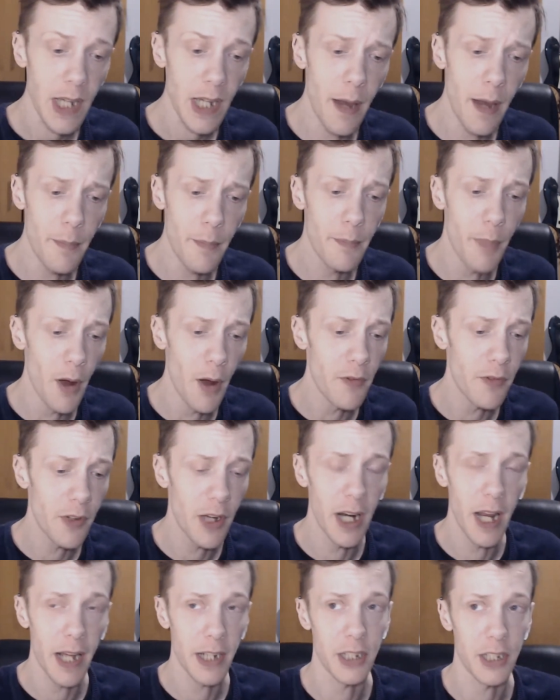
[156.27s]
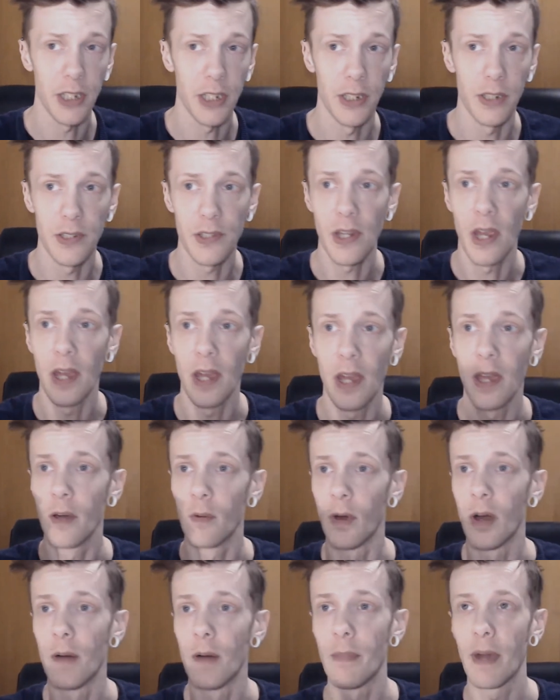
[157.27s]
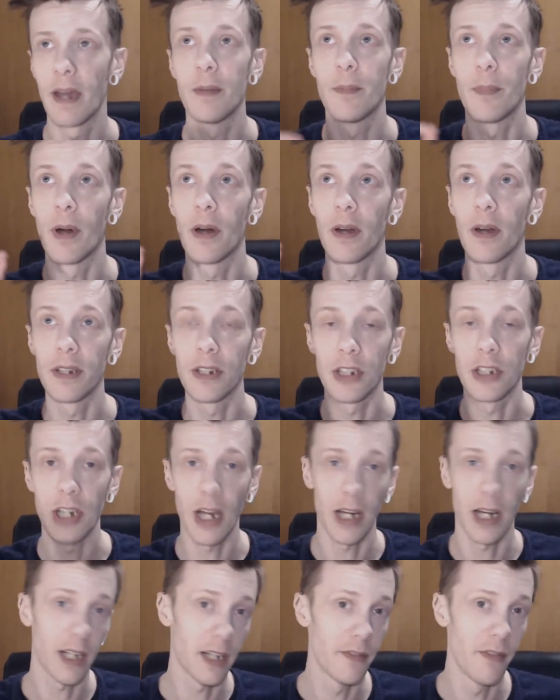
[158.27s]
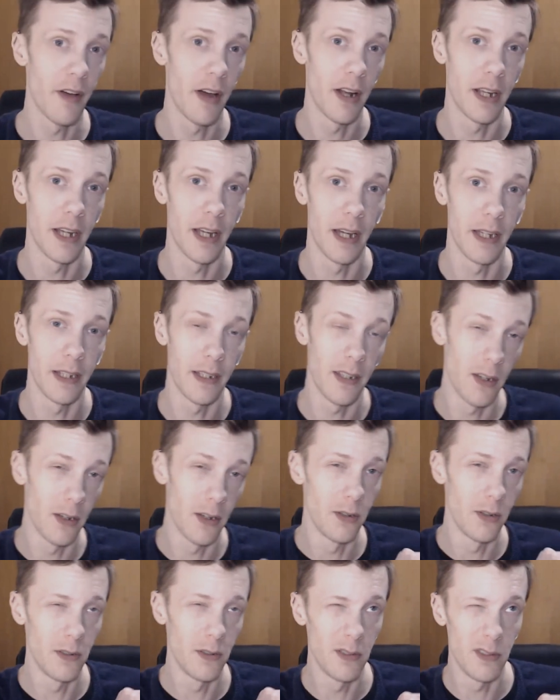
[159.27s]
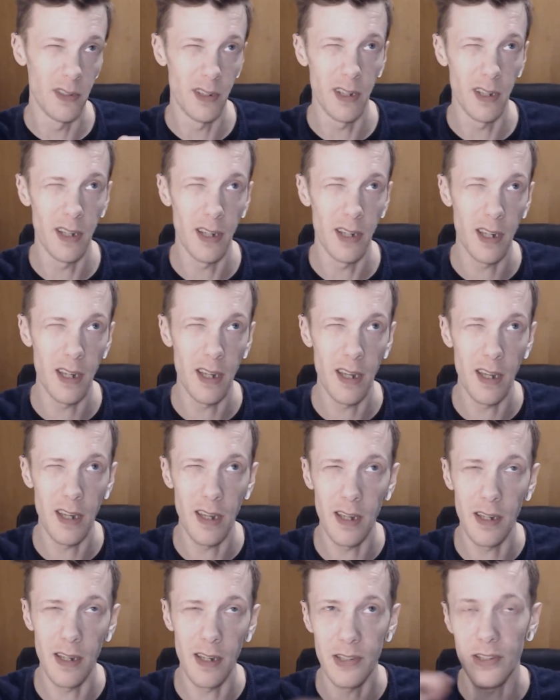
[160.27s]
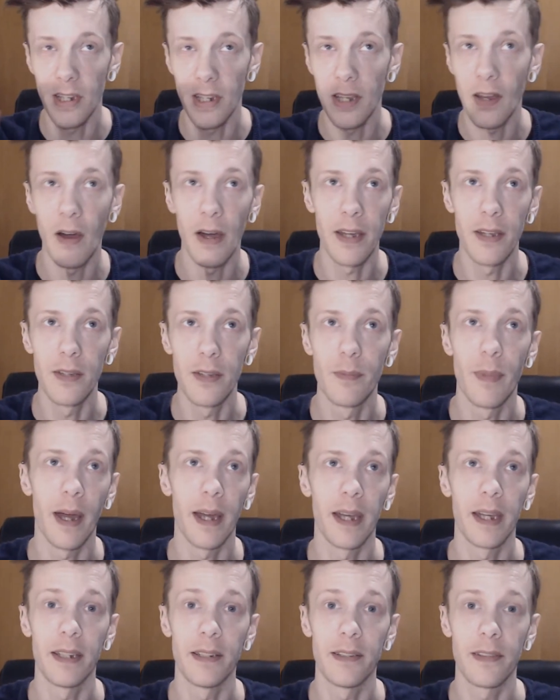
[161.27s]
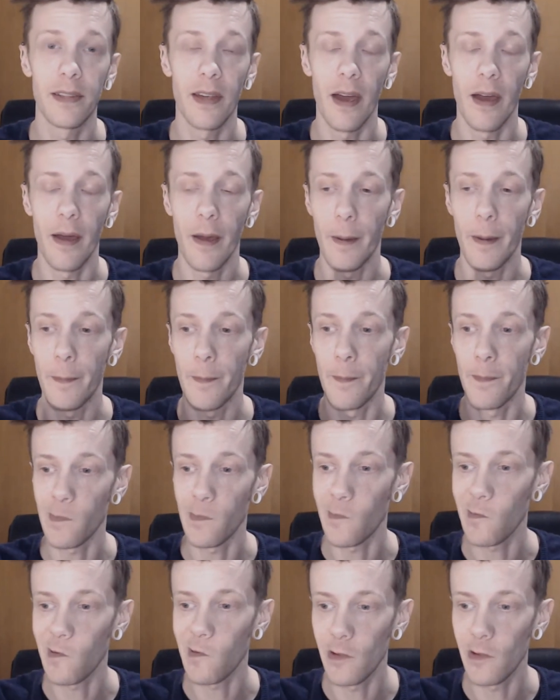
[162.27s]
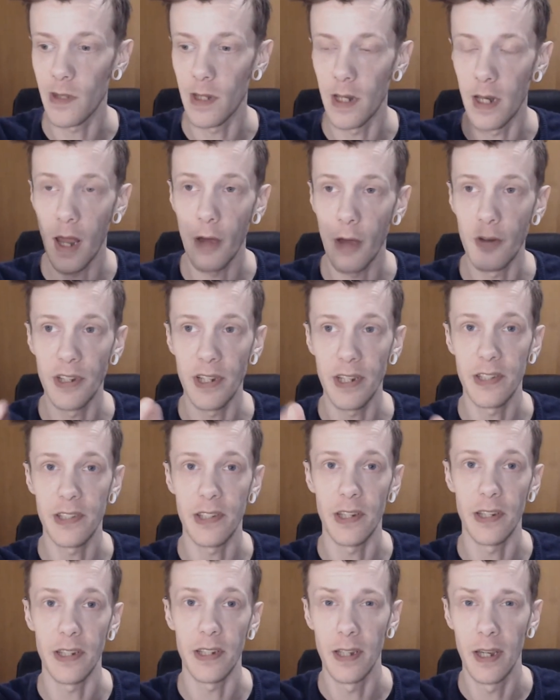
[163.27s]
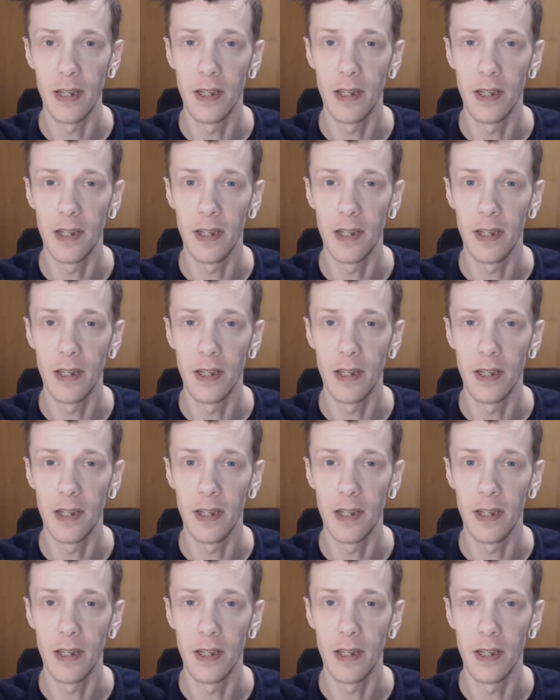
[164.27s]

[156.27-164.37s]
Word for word: and both collections were made by Jacques Cavallier, who is the guy who made um, L'Eau d'Issey.